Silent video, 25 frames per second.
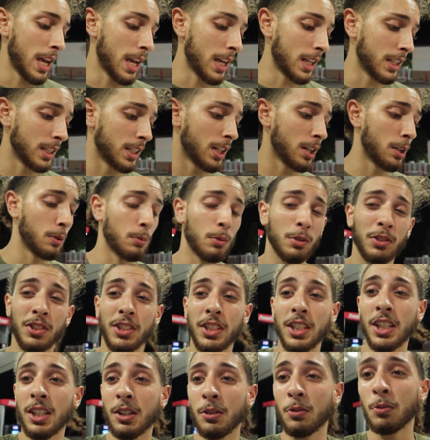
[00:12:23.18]
and uh, we'll
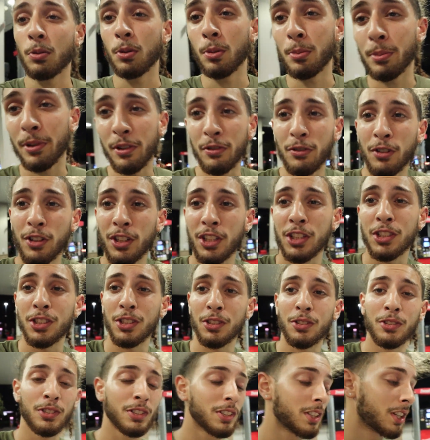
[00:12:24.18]
see. We'll be fully
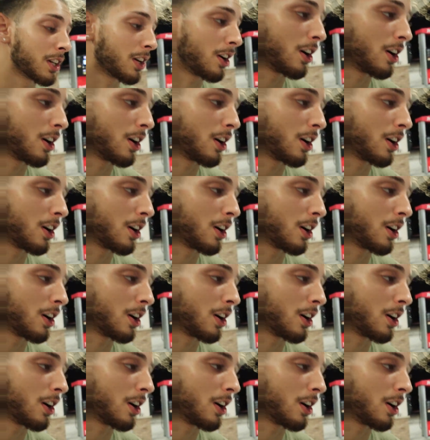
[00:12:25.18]
tuned